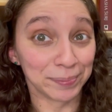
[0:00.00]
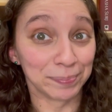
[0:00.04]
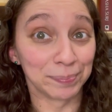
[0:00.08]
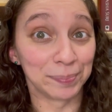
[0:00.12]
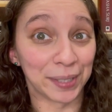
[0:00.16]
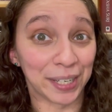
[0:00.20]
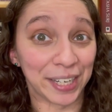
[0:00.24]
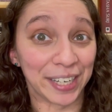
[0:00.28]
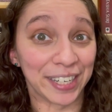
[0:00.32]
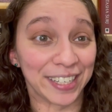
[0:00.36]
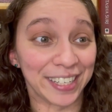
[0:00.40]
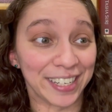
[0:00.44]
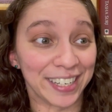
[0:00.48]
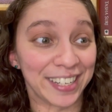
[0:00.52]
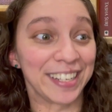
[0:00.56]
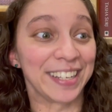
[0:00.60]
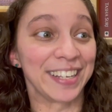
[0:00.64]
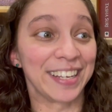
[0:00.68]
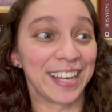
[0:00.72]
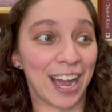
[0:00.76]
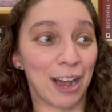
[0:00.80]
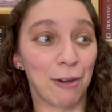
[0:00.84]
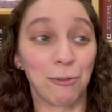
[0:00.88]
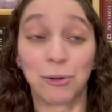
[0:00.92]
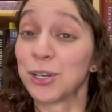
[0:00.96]
but
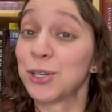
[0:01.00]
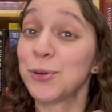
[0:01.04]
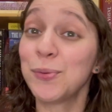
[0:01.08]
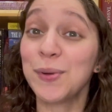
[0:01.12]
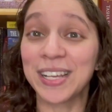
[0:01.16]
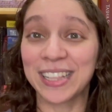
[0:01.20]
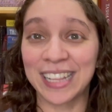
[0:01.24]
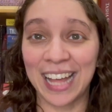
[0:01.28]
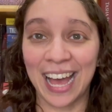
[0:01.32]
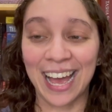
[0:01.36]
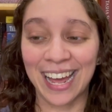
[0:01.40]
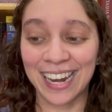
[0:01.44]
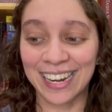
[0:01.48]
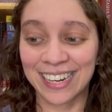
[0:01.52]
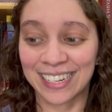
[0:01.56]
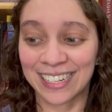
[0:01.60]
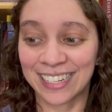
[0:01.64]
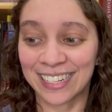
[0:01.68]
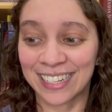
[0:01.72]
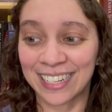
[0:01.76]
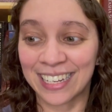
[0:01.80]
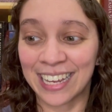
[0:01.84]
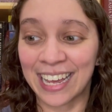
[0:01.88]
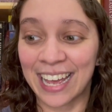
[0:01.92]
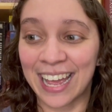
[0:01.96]
yeah, we're doing that,
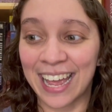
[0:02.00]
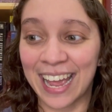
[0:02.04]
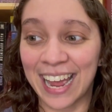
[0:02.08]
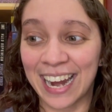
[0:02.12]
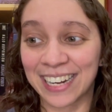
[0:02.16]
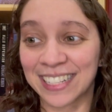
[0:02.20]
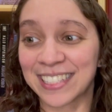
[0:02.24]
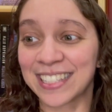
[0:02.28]
and